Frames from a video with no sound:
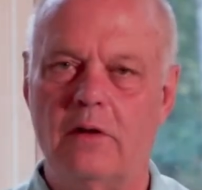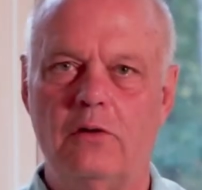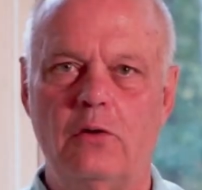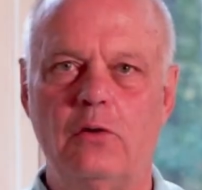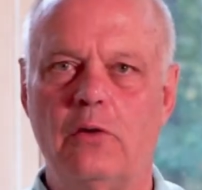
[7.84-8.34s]

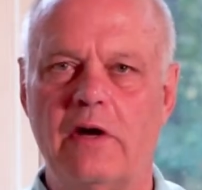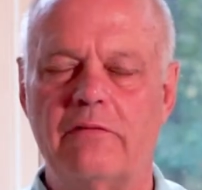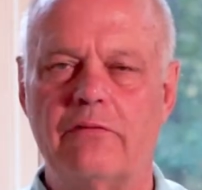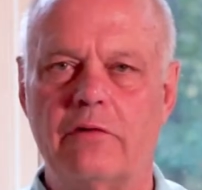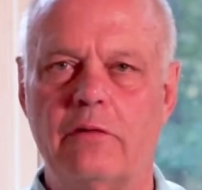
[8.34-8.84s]
Do you
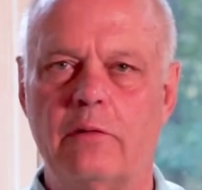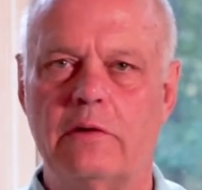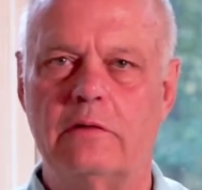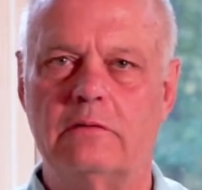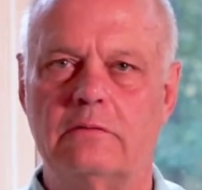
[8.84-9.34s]
have free
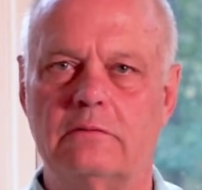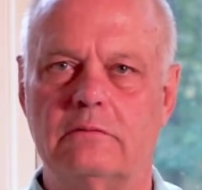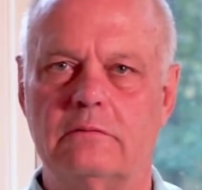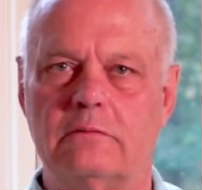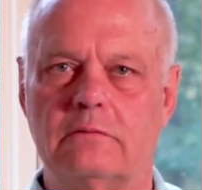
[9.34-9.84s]
will?
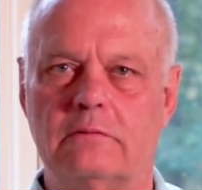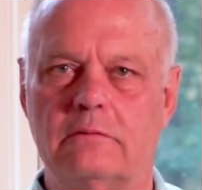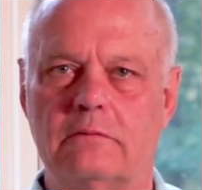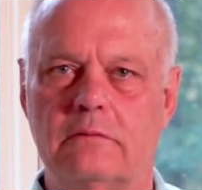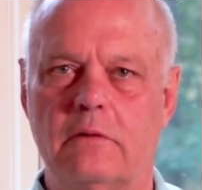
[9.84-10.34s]

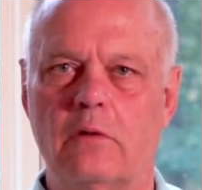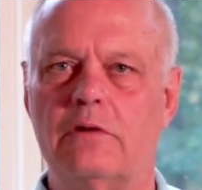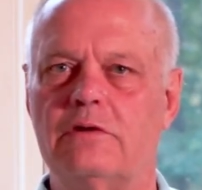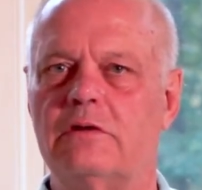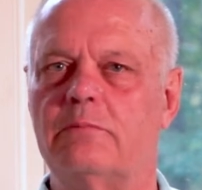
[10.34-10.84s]
Or
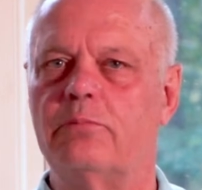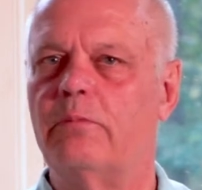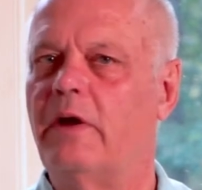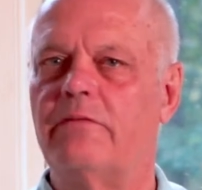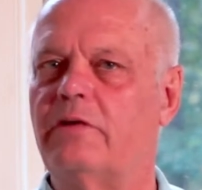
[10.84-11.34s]
is it
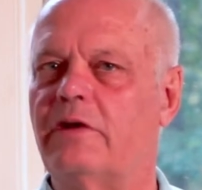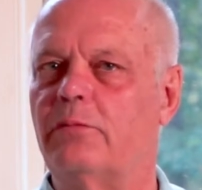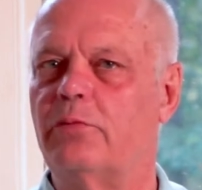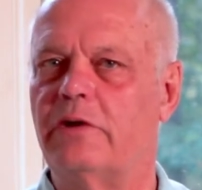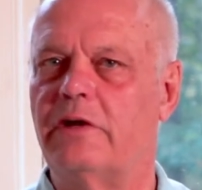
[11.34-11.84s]

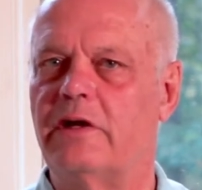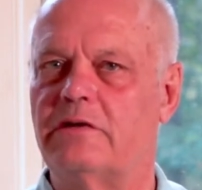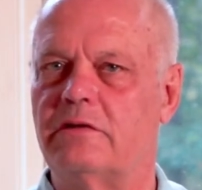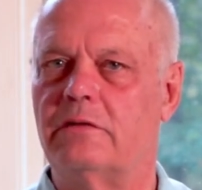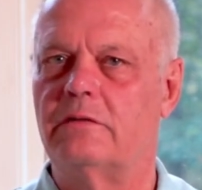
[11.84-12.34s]
everything
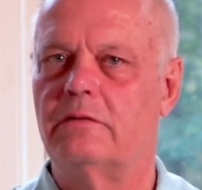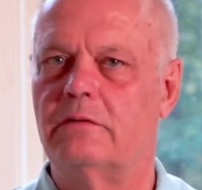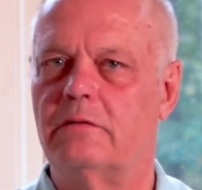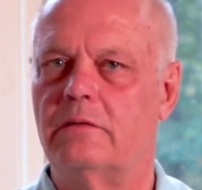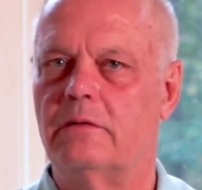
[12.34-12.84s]
predestined?
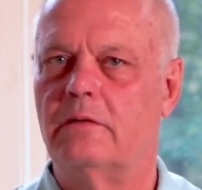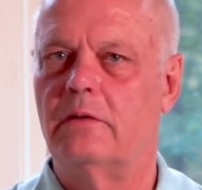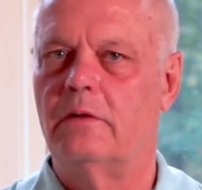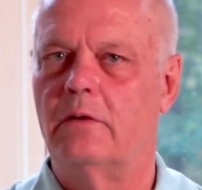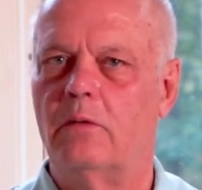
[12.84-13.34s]

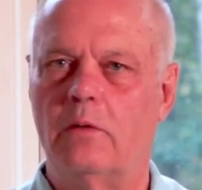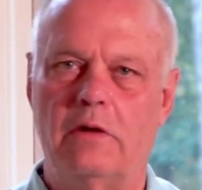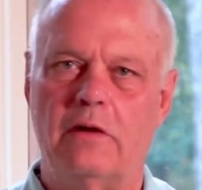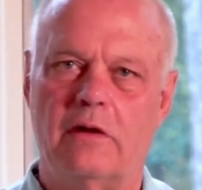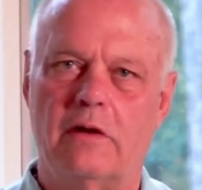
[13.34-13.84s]
What do
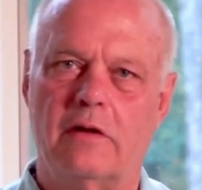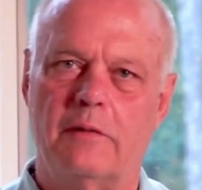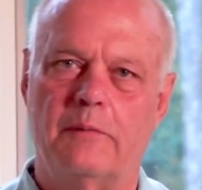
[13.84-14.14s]
you think?